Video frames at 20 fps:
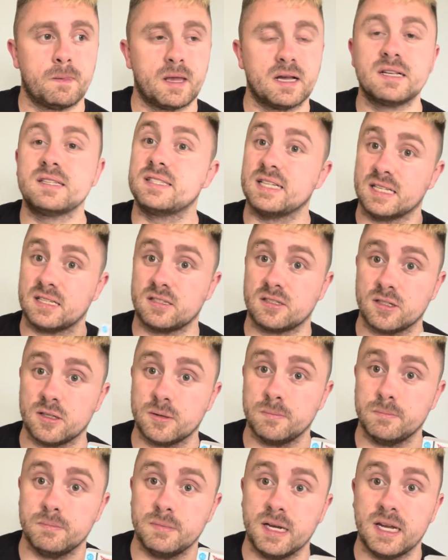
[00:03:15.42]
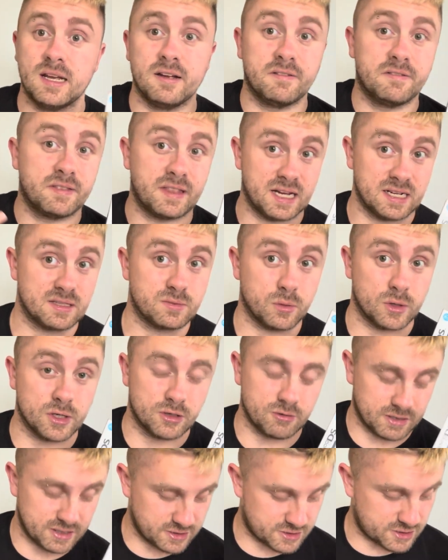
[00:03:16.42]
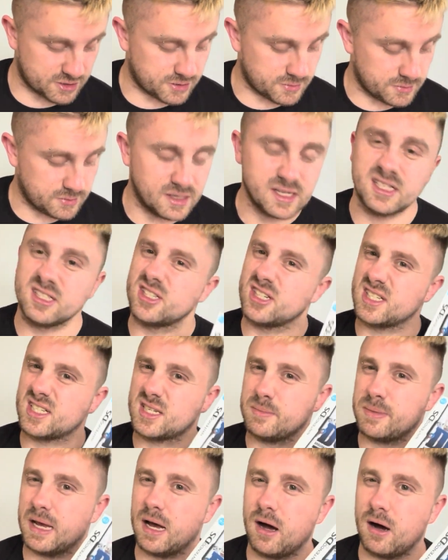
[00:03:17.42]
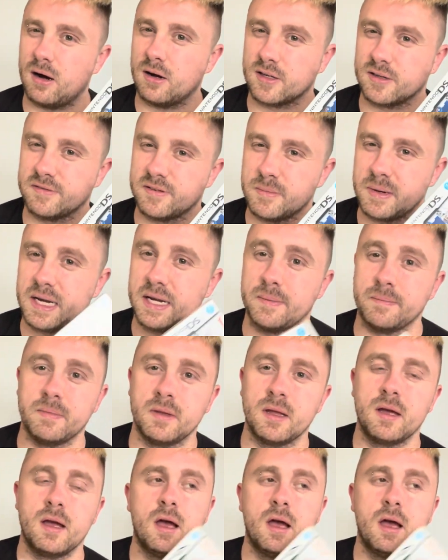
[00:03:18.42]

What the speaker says: system if that's what you're into. It's just a bit harder for me.